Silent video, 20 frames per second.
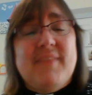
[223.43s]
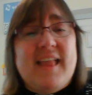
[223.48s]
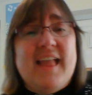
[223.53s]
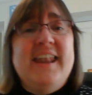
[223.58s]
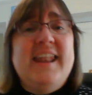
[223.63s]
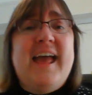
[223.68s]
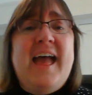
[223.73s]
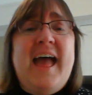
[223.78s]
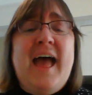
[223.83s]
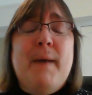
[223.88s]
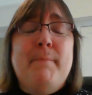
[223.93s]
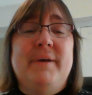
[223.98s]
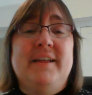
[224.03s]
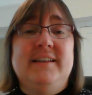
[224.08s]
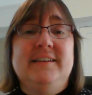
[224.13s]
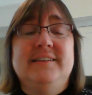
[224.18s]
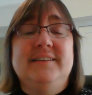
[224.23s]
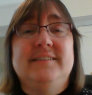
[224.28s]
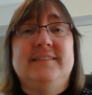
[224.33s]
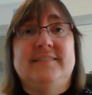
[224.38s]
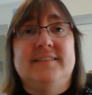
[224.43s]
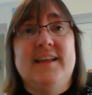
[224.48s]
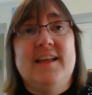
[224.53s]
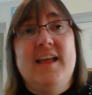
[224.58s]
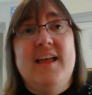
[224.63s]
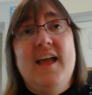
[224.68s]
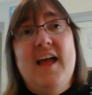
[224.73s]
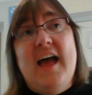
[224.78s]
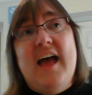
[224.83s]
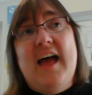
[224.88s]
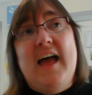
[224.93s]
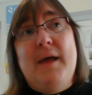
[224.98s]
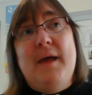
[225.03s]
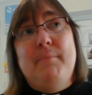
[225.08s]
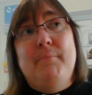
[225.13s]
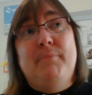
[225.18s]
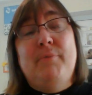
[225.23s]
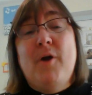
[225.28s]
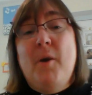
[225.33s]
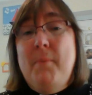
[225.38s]
And it happens
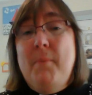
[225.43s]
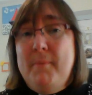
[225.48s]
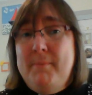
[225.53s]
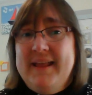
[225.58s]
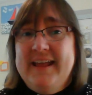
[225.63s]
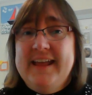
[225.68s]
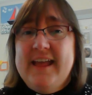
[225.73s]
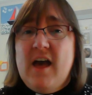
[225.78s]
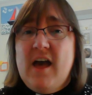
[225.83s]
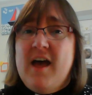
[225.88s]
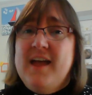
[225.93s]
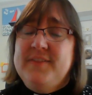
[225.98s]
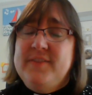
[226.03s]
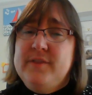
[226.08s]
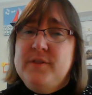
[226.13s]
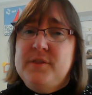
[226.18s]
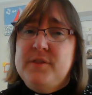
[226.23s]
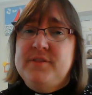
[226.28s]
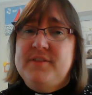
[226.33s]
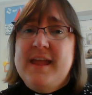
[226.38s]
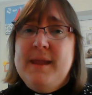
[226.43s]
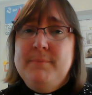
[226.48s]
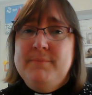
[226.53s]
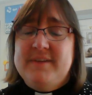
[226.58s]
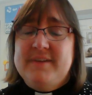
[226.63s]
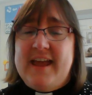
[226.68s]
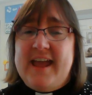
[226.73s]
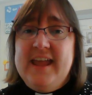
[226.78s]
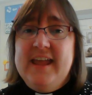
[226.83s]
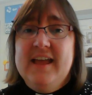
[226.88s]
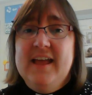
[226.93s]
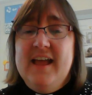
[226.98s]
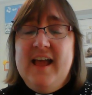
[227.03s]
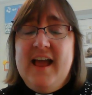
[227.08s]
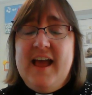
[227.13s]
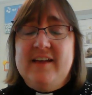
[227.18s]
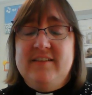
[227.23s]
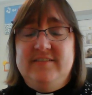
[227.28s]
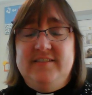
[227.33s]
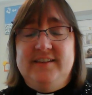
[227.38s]
probably either the same day
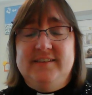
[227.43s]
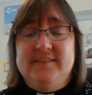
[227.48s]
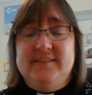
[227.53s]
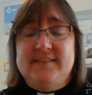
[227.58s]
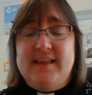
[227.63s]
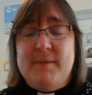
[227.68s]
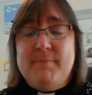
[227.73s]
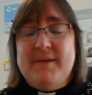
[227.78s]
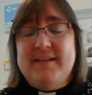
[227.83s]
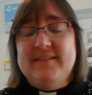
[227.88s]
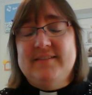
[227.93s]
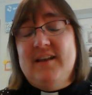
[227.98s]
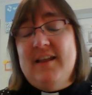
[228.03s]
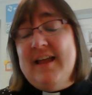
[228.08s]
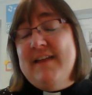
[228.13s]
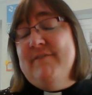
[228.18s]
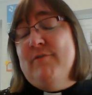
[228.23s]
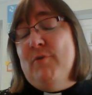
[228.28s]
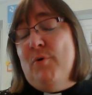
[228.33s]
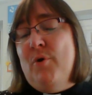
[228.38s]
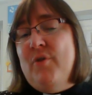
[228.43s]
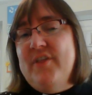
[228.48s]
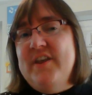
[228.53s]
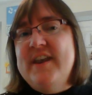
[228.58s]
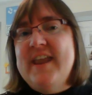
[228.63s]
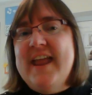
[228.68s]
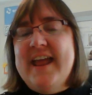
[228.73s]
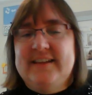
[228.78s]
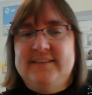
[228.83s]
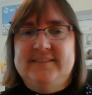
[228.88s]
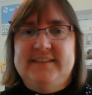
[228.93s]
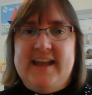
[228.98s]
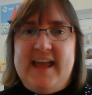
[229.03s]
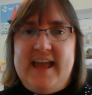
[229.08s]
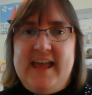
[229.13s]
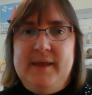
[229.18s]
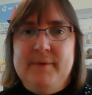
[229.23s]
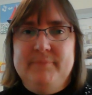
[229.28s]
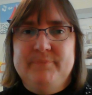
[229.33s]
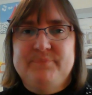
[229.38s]
as Jesus came back to life or the next
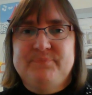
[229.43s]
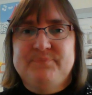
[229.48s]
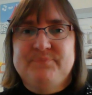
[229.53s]
day.